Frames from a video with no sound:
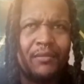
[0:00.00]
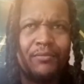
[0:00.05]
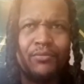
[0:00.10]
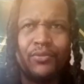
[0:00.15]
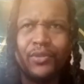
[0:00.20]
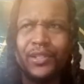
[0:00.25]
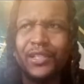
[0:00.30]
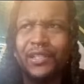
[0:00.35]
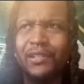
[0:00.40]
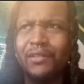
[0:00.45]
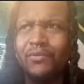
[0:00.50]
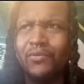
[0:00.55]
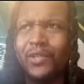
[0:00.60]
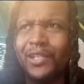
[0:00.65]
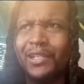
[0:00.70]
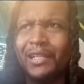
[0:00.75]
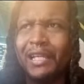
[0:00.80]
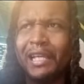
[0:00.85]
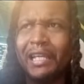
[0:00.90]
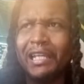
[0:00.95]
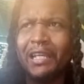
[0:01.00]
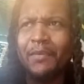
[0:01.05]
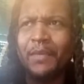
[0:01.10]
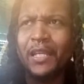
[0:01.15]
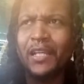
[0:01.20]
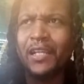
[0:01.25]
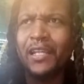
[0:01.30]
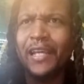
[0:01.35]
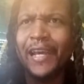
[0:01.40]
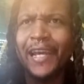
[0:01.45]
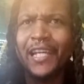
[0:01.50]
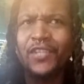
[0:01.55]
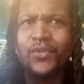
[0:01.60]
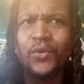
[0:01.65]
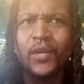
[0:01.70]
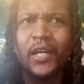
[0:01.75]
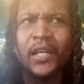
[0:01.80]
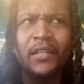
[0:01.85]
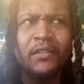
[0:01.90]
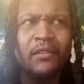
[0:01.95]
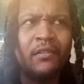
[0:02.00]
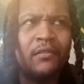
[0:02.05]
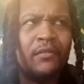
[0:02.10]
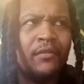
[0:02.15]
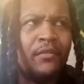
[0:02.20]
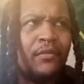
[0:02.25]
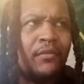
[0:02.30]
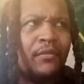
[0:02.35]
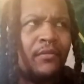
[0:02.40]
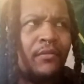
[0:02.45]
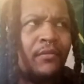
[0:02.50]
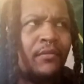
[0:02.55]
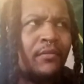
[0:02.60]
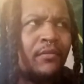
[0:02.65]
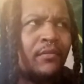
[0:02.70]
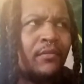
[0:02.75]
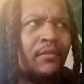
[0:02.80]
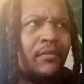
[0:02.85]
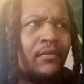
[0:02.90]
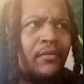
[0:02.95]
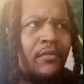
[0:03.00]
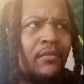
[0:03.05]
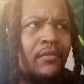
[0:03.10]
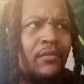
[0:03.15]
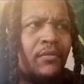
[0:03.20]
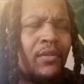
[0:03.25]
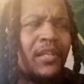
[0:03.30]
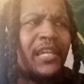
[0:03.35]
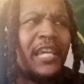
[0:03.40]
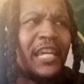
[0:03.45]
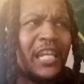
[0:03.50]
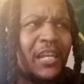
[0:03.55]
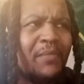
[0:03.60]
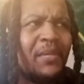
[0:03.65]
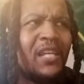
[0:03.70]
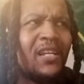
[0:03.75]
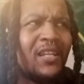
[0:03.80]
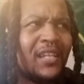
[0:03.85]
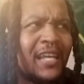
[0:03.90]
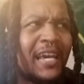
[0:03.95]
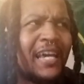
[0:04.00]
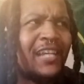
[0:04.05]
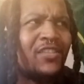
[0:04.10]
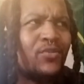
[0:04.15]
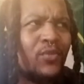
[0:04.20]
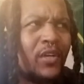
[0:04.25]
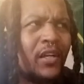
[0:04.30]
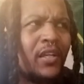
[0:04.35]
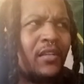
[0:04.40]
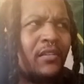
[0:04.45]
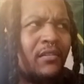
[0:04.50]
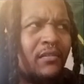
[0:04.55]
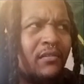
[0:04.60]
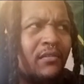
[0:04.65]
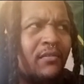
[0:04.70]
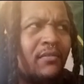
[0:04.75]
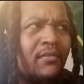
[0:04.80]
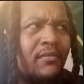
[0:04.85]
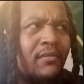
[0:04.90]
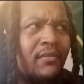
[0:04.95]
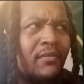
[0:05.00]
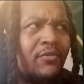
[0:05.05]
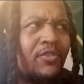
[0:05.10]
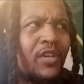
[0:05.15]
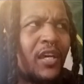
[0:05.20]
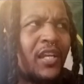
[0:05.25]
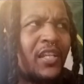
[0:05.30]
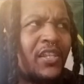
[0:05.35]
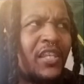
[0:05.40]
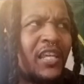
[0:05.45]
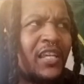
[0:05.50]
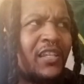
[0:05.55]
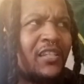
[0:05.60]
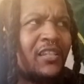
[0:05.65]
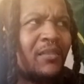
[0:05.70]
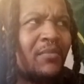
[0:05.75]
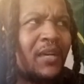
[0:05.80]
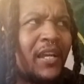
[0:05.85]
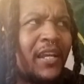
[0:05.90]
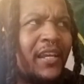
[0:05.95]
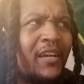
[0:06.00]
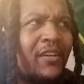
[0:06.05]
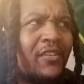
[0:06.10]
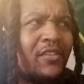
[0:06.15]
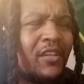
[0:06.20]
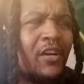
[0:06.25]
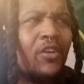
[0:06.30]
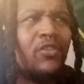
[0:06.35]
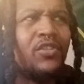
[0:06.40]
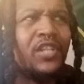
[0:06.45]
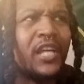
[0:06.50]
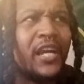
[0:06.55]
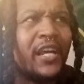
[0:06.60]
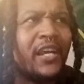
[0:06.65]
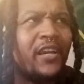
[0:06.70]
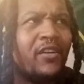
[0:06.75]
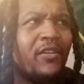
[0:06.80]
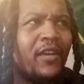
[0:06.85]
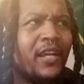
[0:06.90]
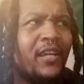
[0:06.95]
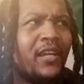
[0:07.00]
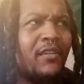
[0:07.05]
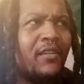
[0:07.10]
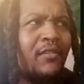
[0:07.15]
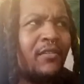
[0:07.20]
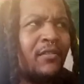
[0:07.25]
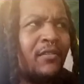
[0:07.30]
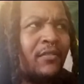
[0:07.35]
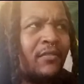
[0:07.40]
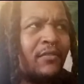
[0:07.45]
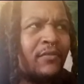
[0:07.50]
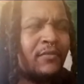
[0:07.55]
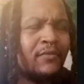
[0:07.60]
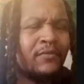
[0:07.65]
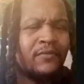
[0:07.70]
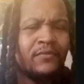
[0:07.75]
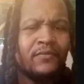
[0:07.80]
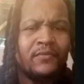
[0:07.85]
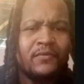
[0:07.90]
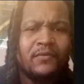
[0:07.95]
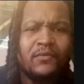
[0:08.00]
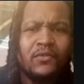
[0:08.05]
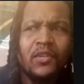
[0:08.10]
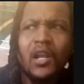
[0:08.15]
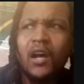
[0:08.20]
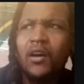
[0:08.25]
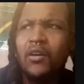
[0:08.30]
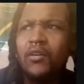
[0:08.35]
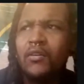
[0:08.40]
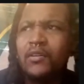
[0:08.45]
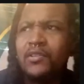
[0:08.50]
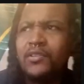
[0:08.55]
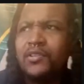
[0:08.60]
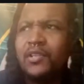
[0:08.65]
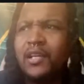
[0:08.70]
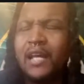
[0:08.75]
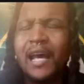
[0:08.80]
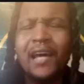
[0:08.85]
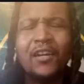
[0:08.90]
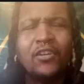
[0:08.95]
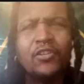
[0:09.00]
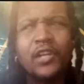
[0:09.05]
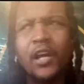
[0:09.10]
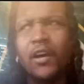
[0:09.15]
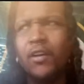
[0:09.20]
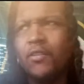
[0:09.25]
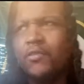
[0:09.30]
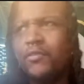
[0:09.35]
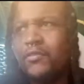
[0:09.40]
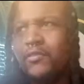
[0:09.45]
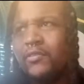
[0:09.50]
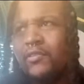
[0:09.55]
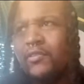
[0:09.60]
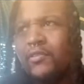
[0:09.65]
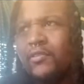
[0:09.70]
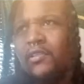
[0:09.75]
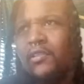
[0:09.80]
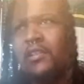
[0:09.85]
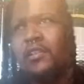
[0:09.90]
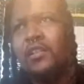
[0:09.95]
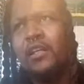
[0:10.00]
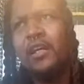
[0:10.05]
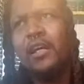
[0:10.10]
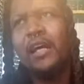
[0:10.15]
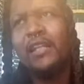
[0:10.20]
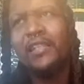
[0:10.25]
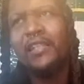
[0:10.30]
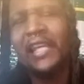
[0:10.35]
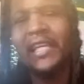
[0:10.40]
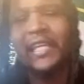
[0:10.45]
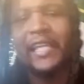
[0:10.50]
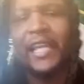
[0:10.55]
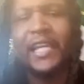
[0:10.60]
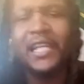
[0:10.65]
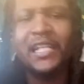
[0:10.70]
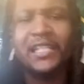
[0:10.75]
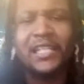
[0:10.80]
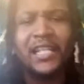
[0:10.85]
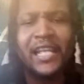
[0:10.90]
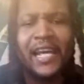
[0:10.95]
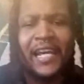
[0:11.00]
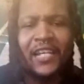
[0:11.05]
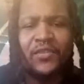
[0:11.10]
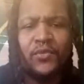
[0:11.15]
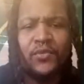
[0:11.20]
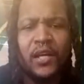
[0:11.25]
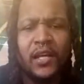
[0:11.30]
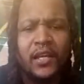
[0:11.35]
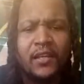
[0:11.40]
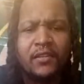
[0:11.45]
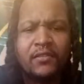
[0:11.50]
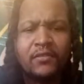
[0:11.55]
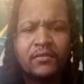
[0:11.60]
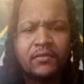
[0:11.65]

would Kenny be the last one? Would Kenny be the last one? I'm trying to think of somebody else. Oh, Jair, right? No, I don't know. I think Kenny's the last one.